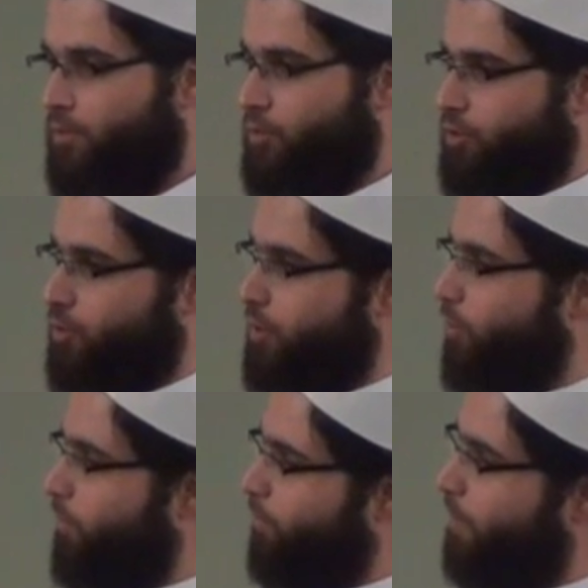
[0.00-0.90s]
so there
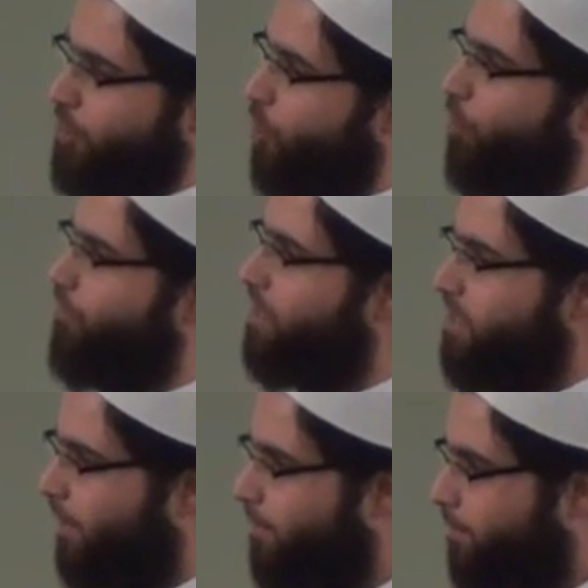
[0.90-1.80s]
will be no
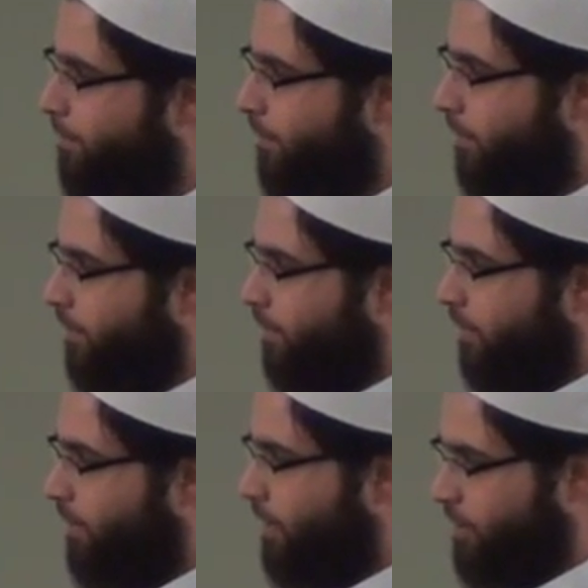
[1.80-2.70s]

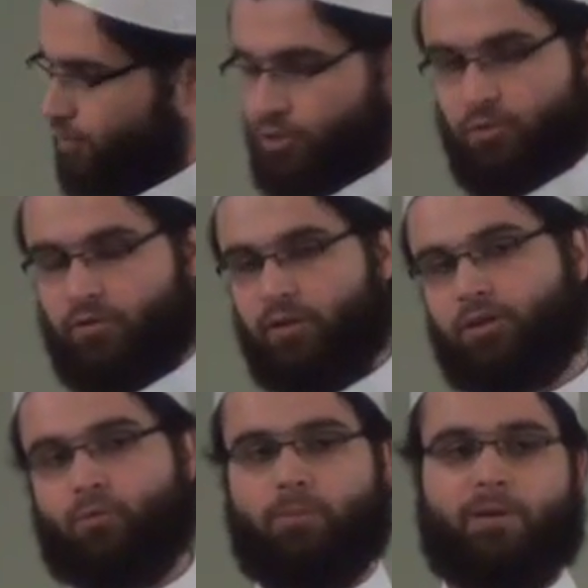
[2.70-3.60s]
fitna. so the
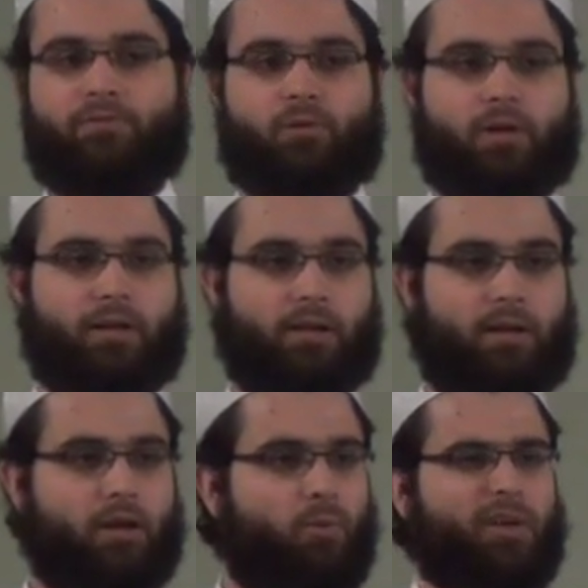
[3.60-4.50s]
religion will be for
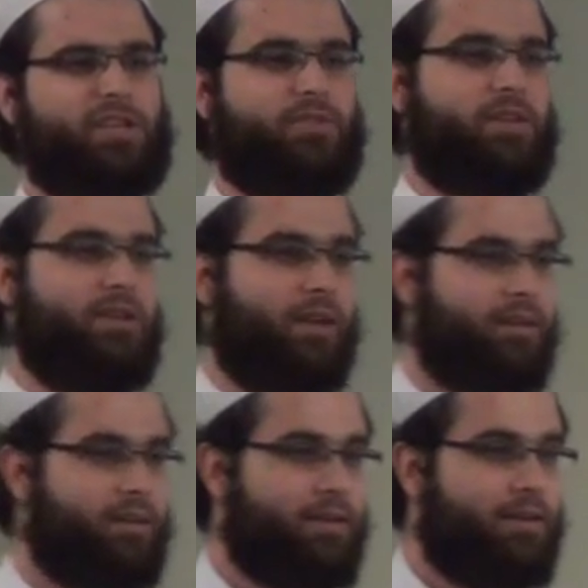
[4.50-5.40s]
Allah. What is fitna?
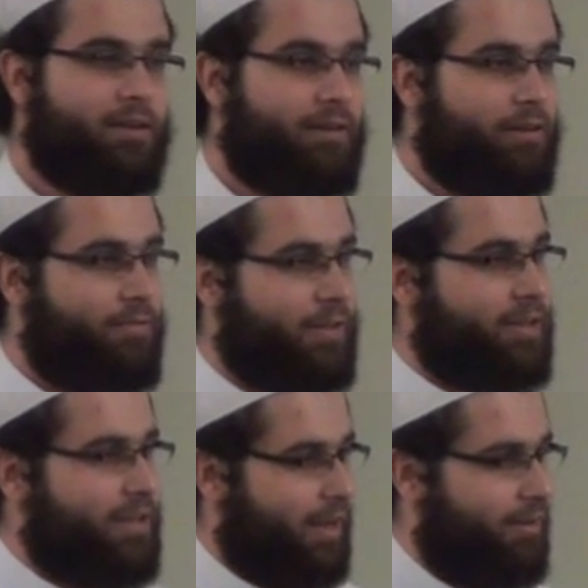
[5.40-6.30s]

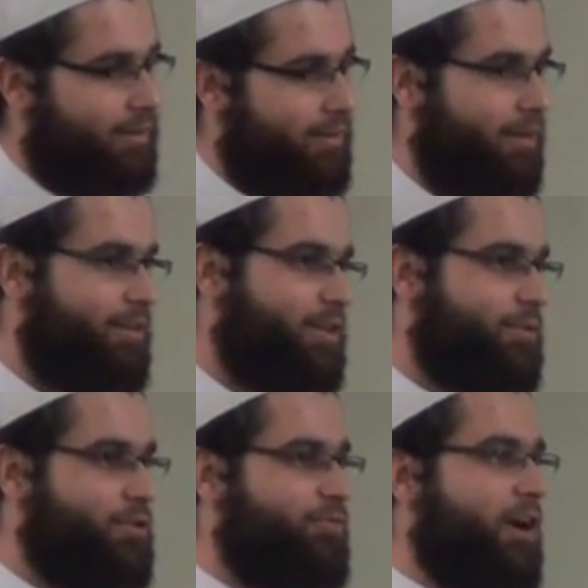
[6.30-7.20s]
Fitna is a
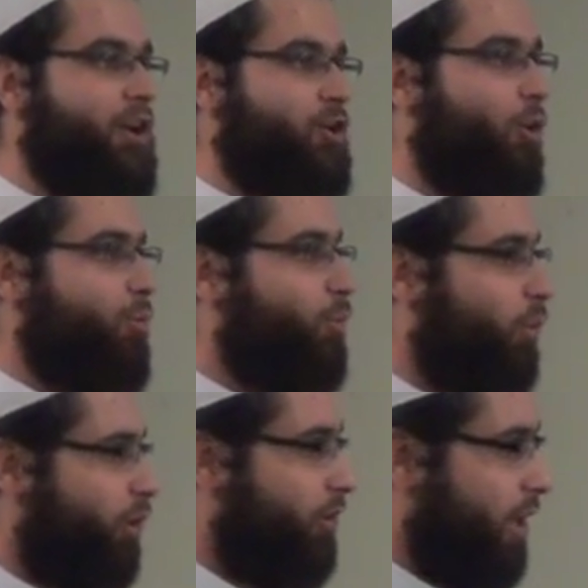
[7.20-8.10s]
very known
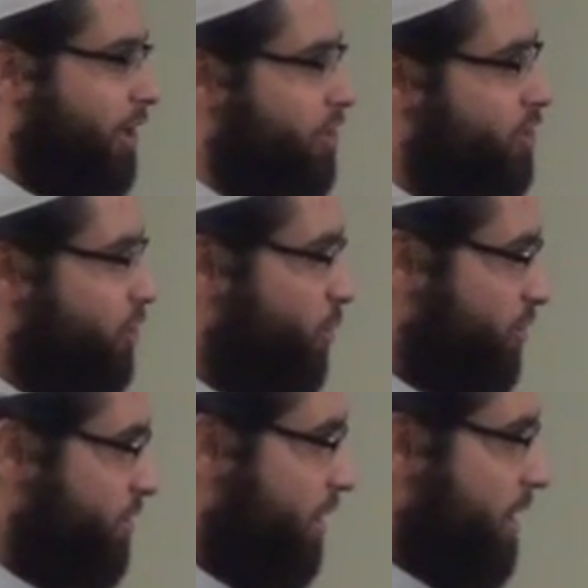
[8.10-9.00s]
word that is
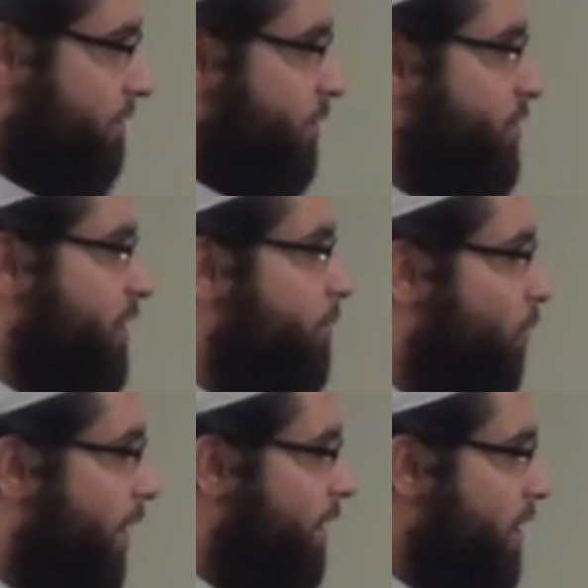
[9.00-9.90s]
used for
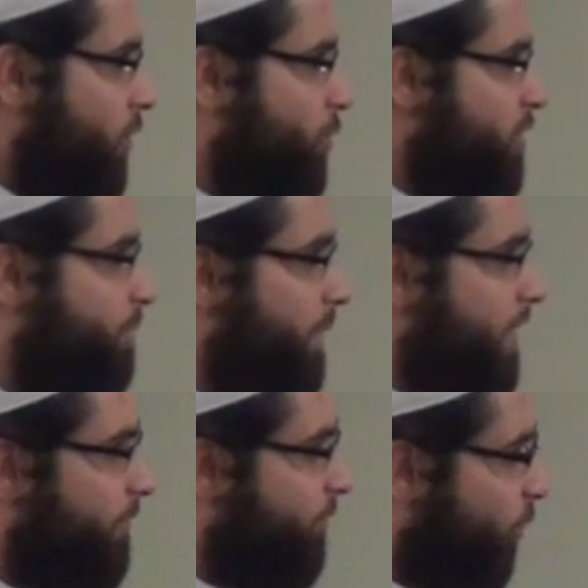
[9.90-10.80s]
someone who's
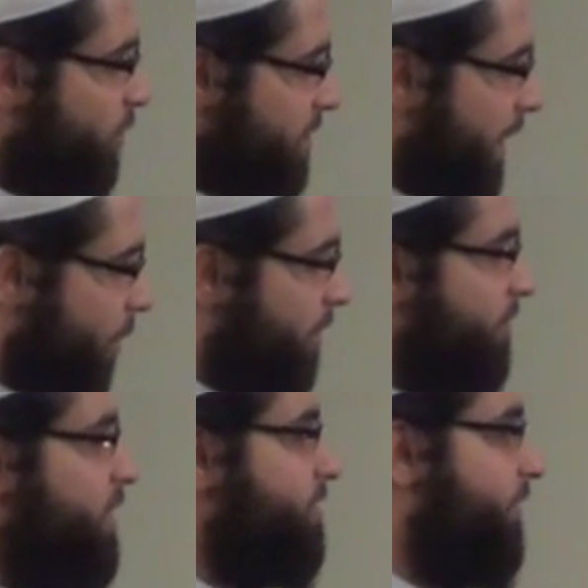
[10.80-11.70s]
being forced out
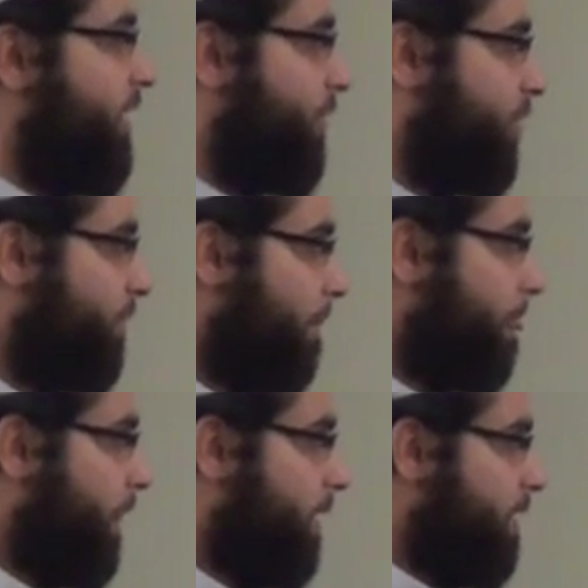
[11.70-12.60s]
of his faith.
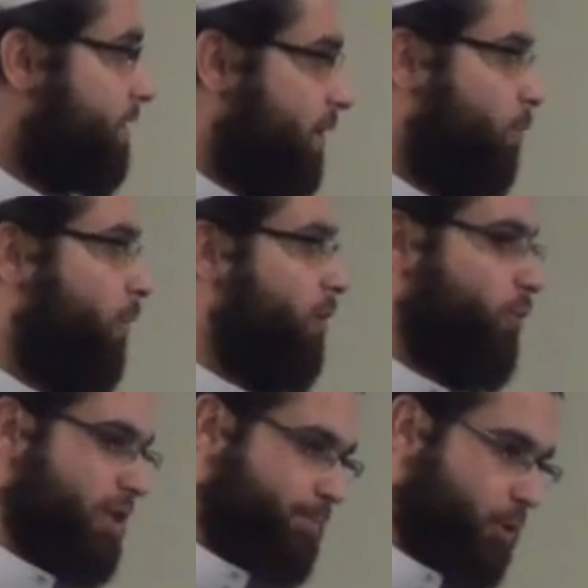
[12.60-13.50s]
Someone
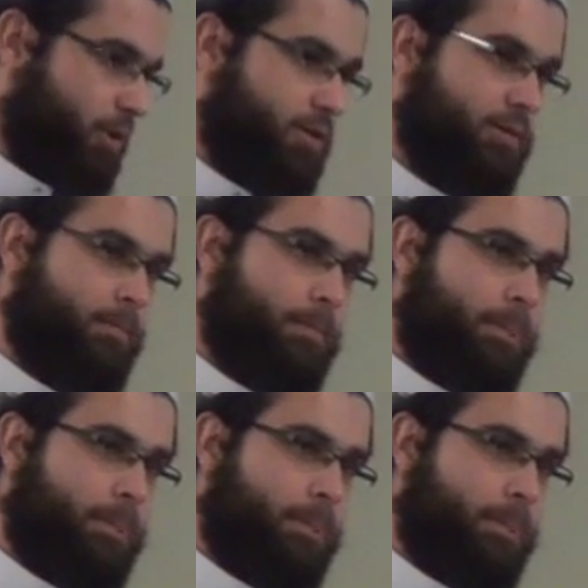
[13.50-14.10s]
who is put